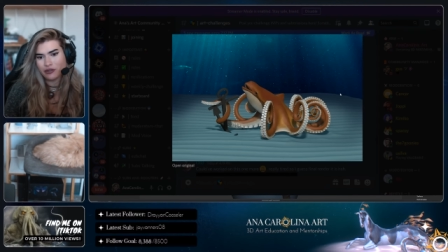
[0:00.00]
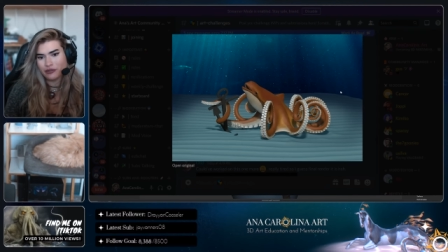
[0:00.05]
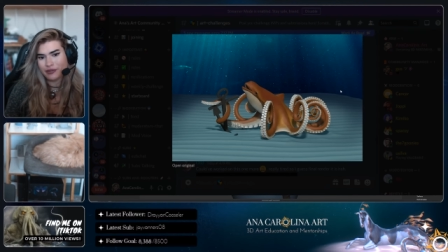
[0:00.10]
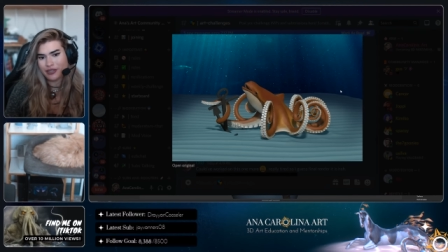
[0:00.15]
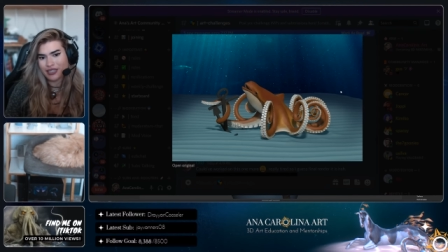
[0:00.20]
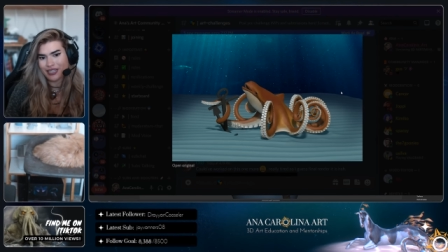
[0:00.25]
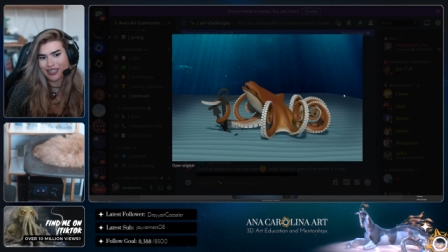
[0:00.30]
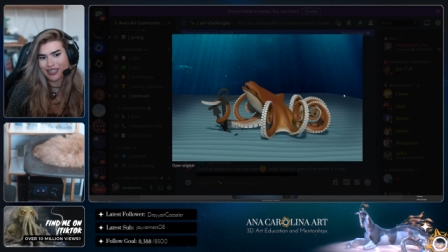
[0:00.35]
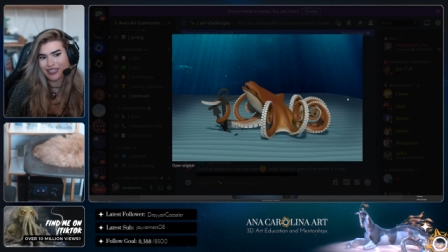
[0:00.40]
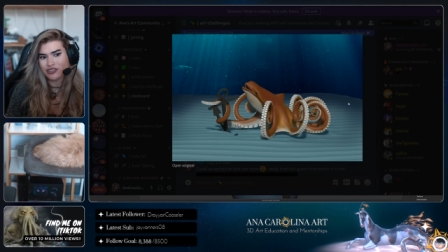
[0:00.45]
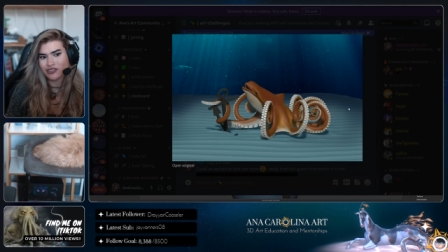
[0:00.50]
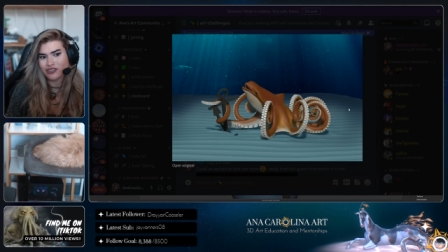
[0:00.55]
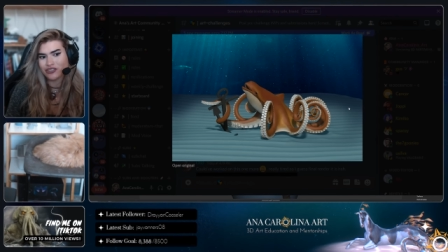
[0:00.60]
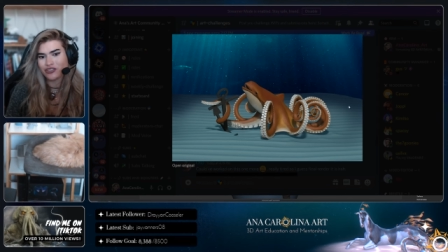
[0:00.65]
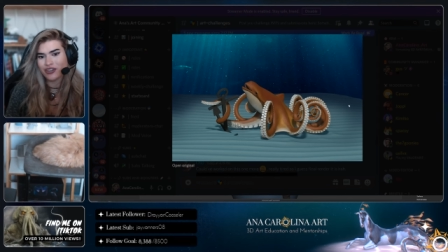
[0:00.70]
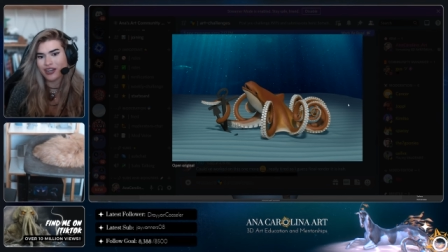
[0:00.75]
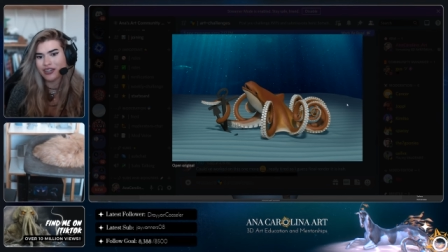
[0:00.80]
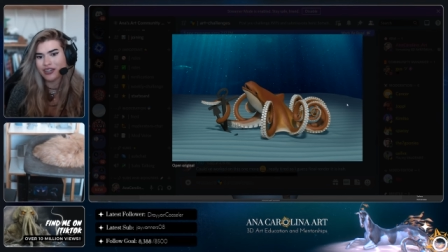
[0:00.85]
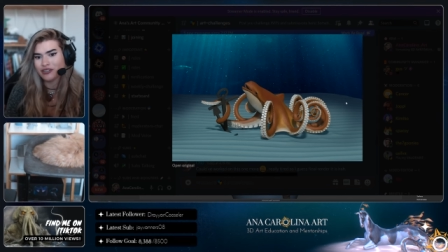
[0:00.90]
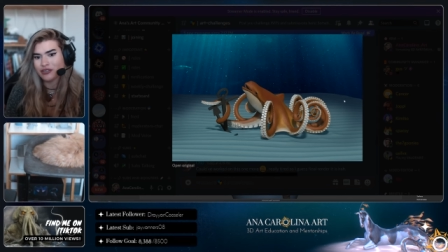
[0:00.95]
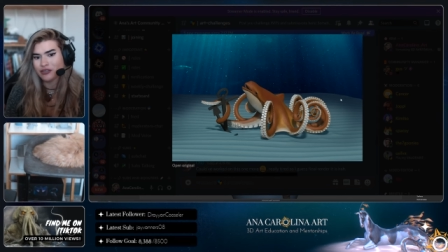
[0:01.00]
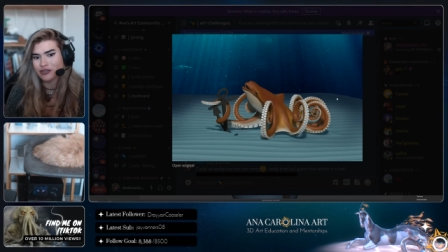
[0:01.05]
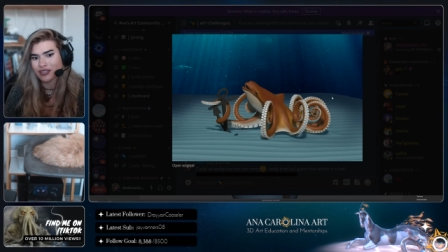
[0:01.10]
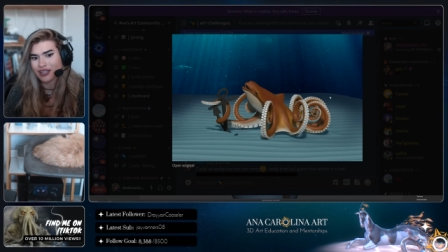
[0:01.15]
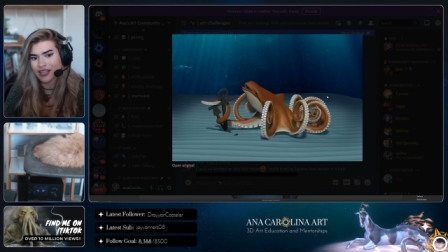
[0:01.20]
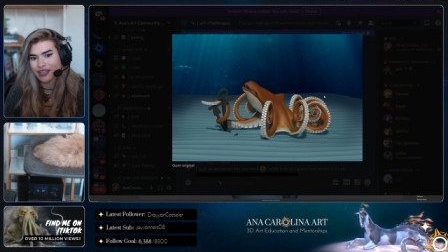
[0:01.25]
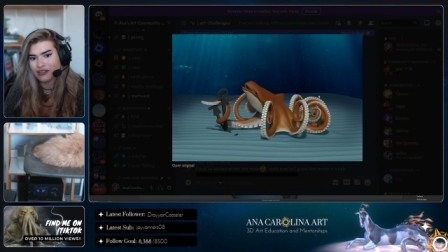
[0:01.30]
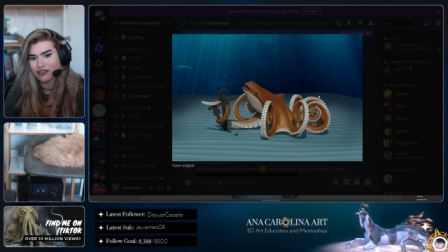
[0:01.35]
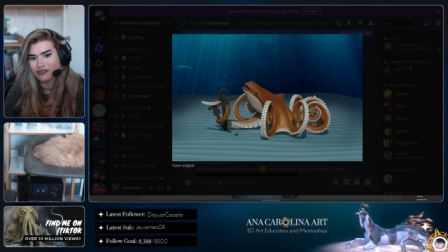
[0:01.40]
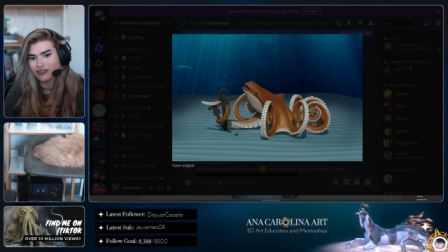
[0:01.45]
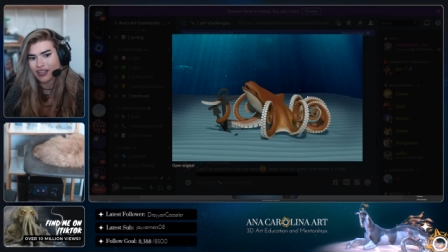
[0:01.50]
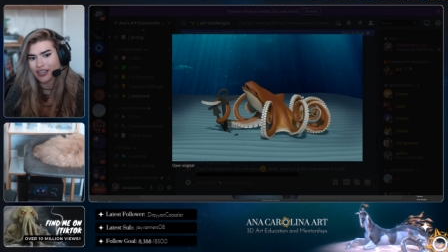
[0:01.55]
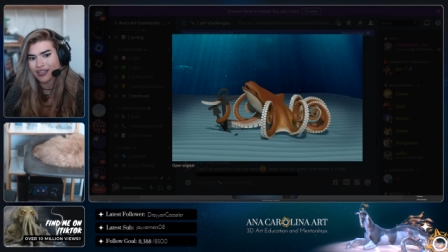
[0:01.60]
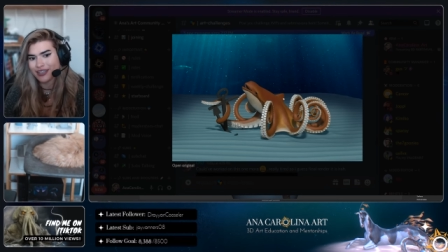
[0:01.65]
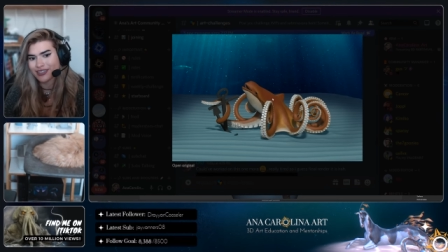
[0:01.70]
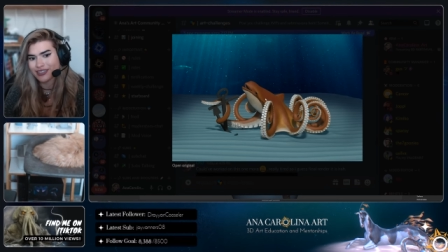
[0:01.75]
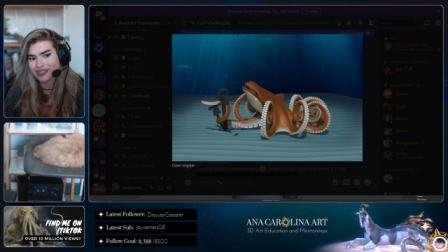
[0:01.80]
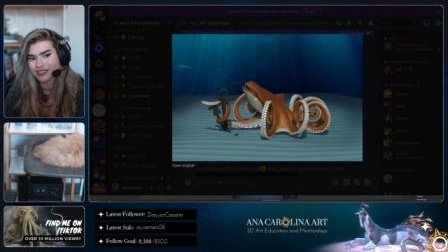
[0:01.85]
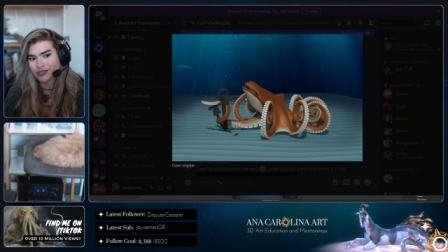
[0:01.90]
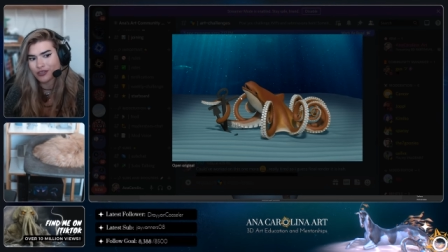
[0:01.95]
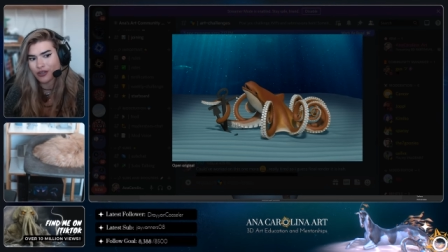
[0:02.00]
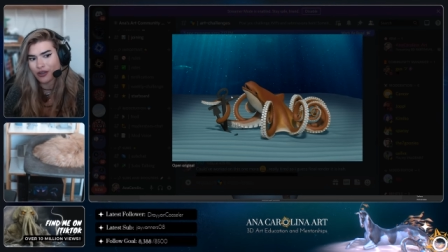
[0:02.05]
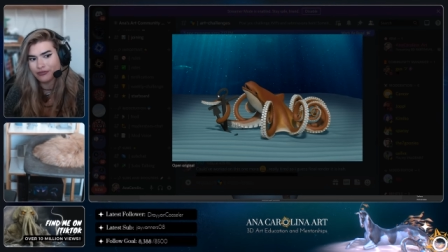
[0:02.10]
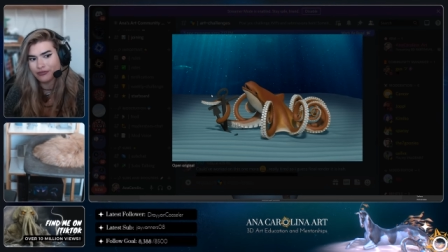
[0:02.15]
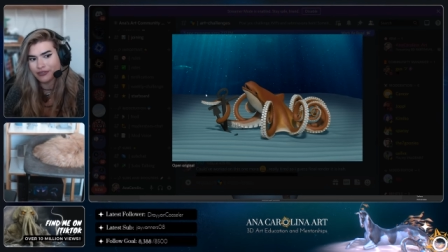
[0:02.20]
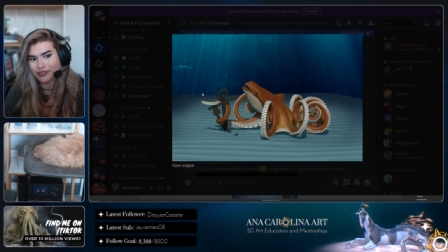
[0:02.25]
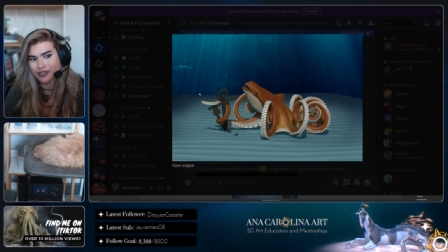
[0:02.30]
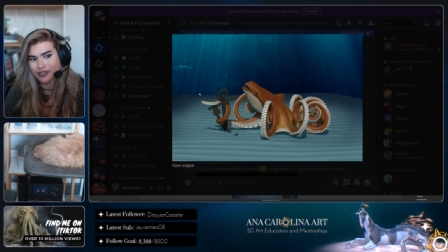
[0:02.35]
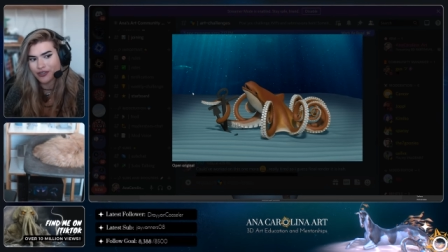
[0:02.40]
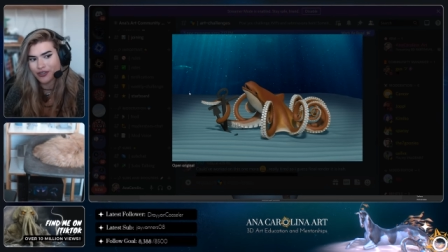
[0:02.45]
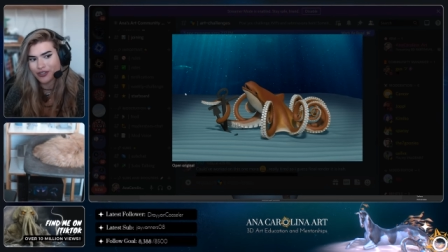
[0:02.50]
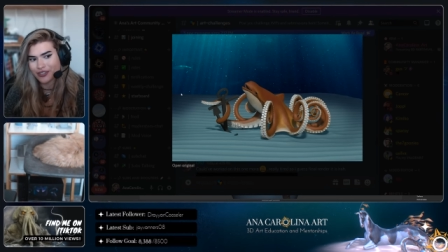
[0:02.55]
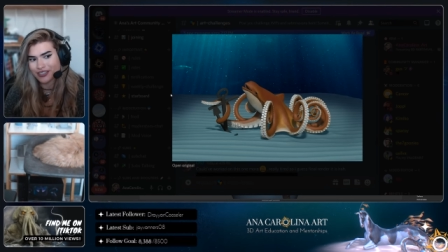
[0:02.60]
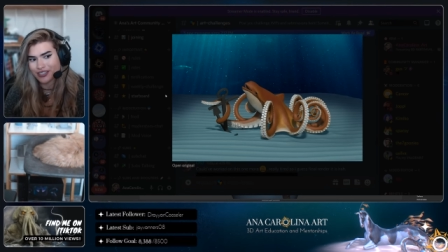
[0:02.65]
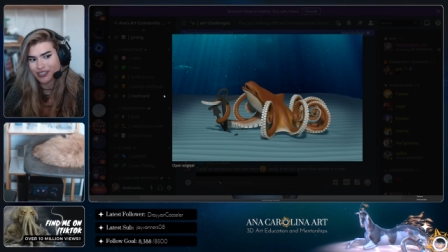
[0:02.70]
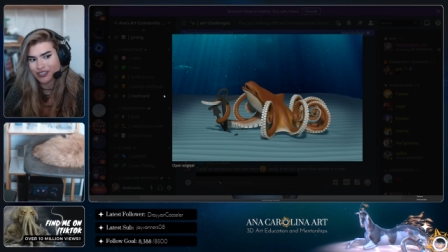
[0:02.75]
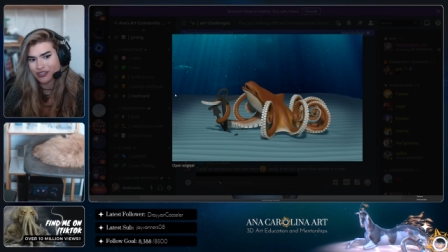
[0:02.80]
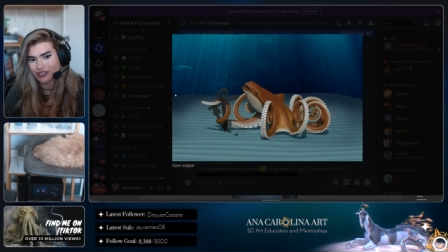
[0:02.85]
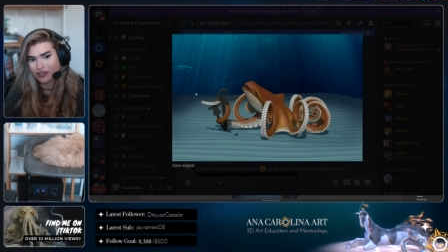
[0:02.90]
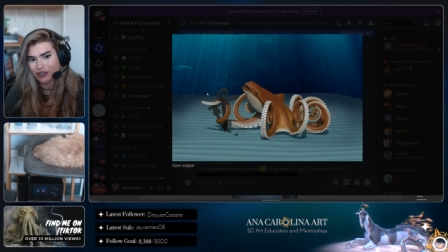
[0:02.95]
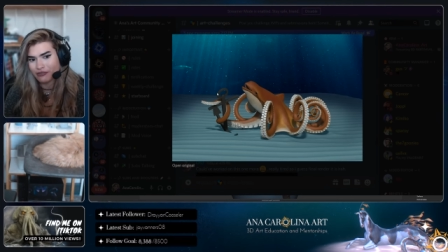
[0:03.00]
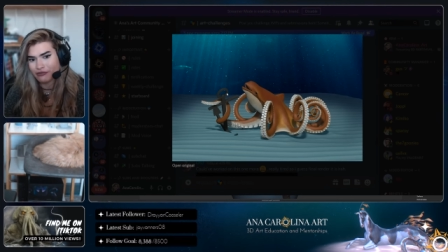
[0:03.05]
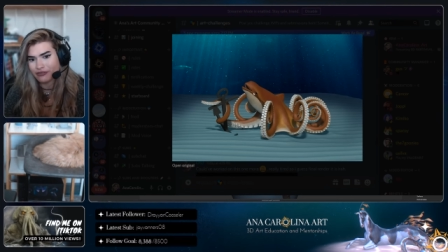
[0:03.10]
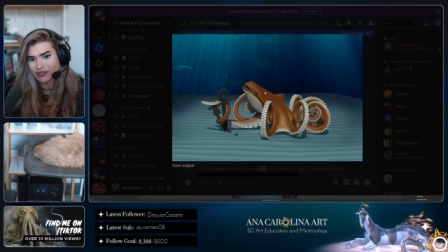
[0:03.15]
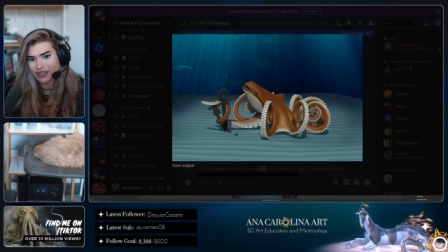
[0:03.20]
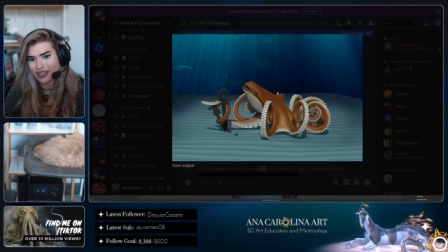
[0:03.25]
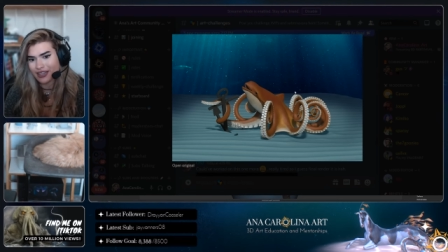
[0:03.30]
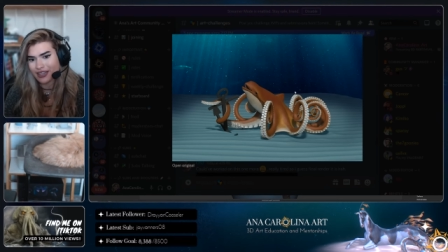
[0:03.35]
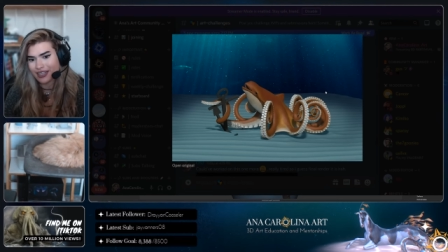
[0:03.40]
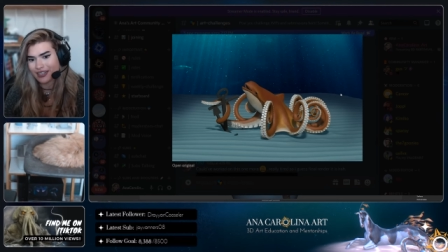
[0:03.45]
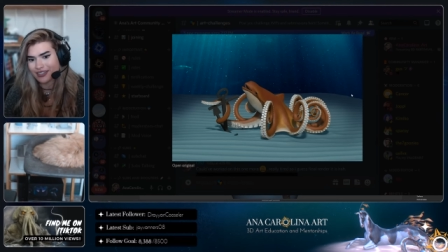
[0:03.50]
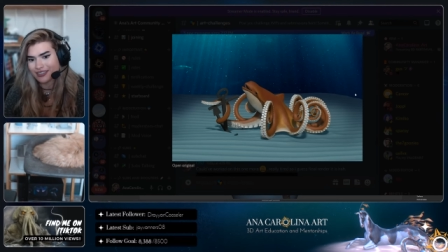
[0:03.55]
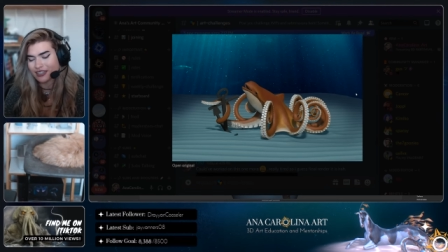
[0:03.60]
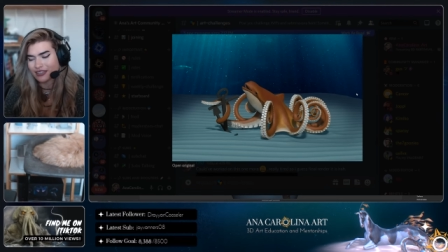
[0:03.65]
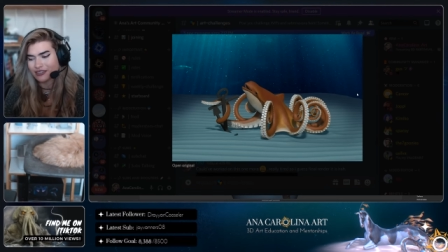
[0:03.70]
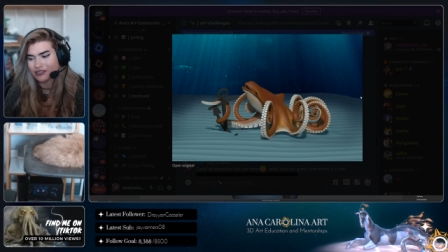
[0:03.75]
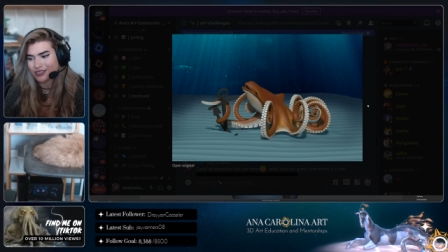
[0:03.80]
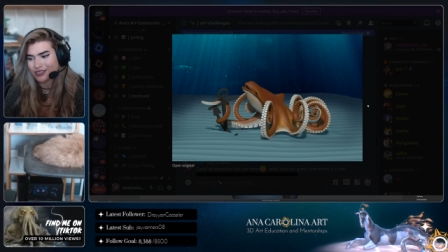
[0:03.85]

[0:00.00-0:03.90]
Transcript: it would be like to try to kind of like soften the transition of that like